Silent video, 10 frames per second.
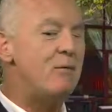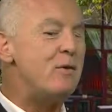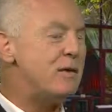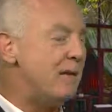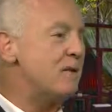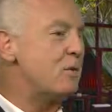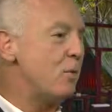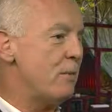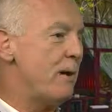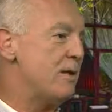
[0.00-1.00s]
Everything is
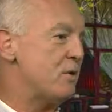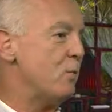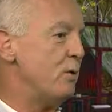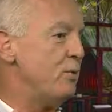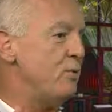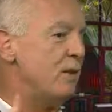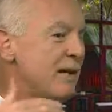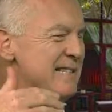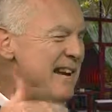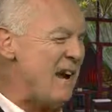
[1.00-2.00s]
going to pass. So when you
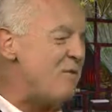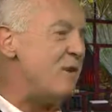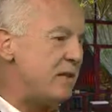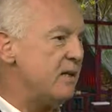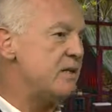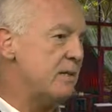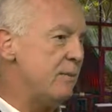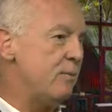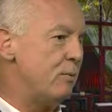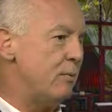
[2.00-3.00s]
realize everything's
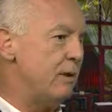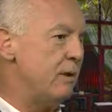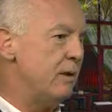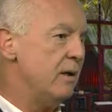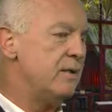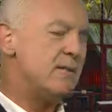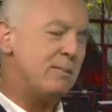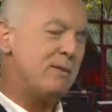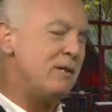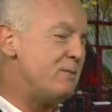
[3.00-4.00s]
temporary,
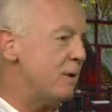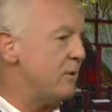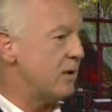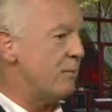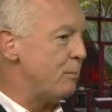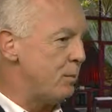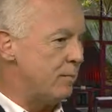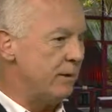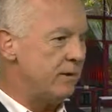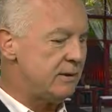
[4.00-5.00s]
some things may become
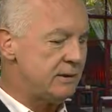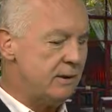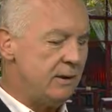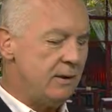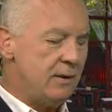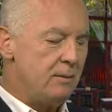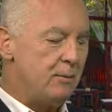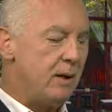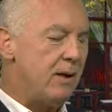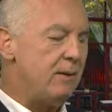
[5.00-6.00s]
permanent,
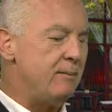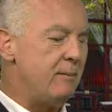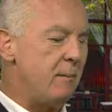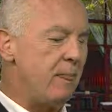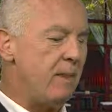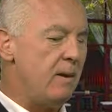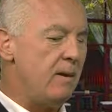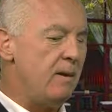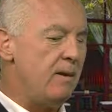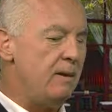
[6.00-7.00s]
but
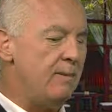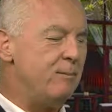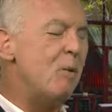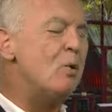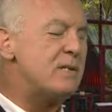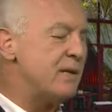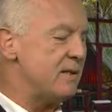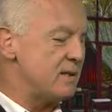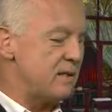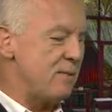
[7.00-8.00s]
most
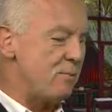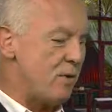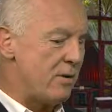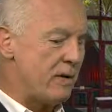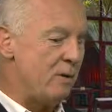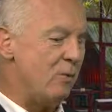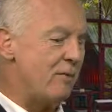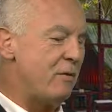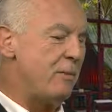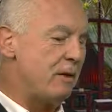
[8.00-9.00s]
things are temporary, and
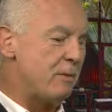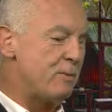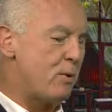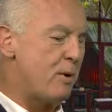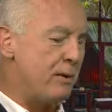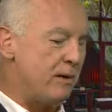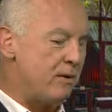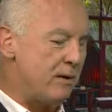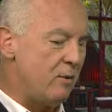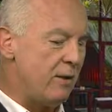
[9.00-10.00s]
whatever becomes
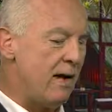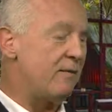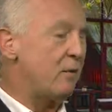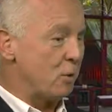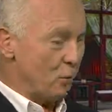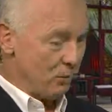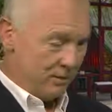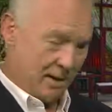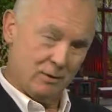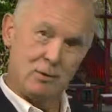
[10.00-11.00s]
permanent, then we have to go
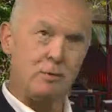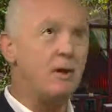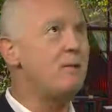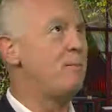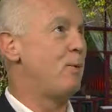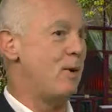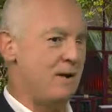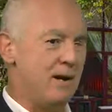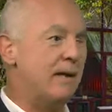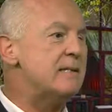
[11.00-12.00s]
now to another
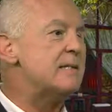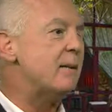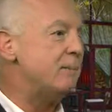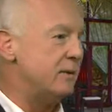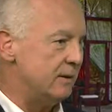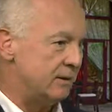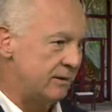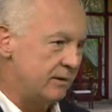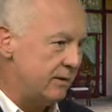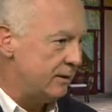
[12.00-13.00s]
part, acceptance.